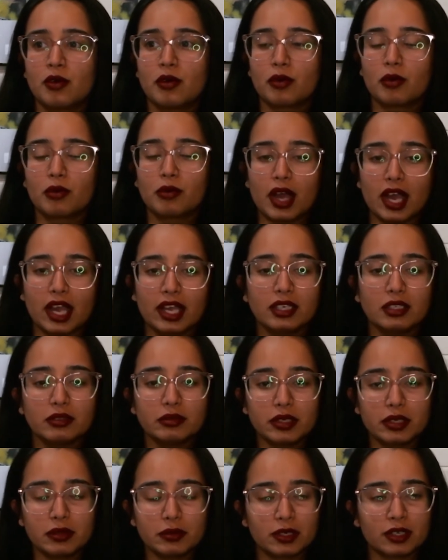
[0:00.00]
While
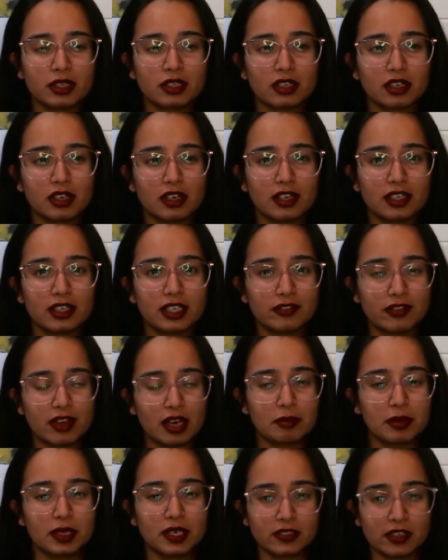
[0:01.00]
we were
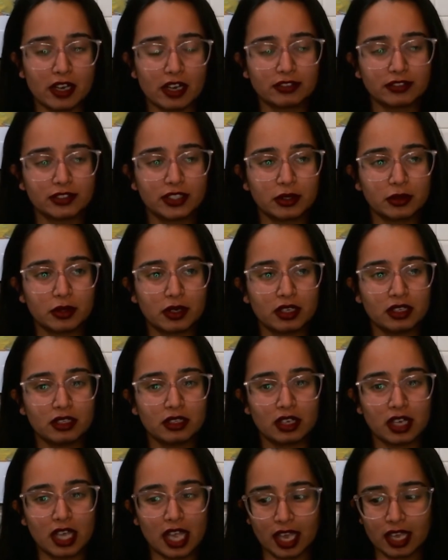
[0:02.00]
developing GraphQL
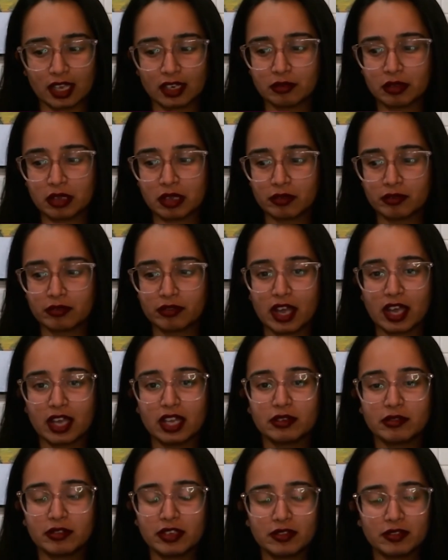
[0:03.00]
and
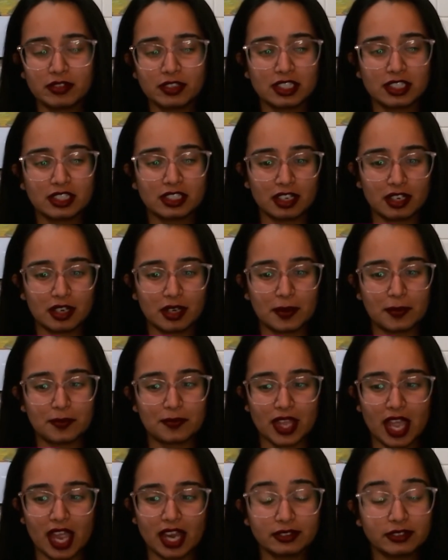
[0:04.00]
while we were
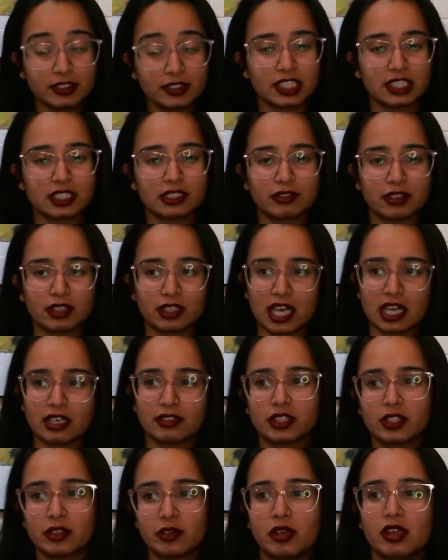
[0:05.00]
advocating for
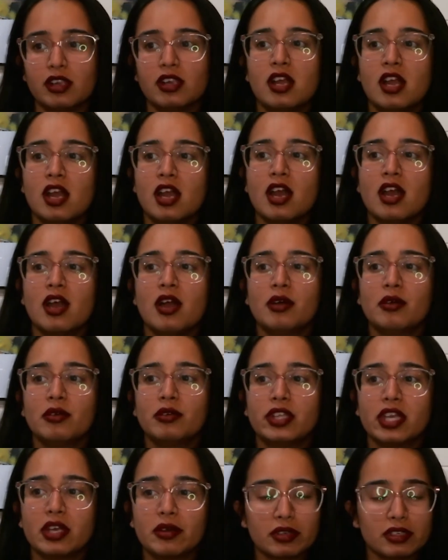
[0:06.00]
GraphQL,
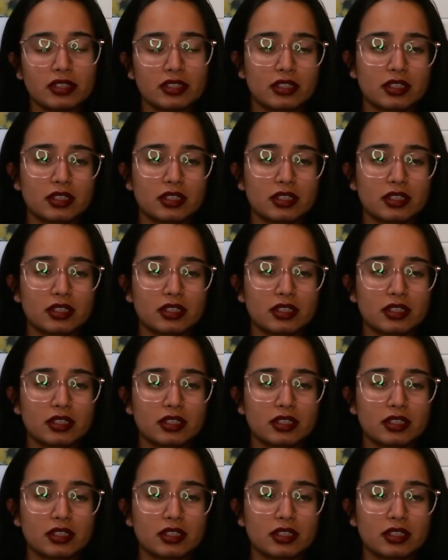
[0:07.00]
there was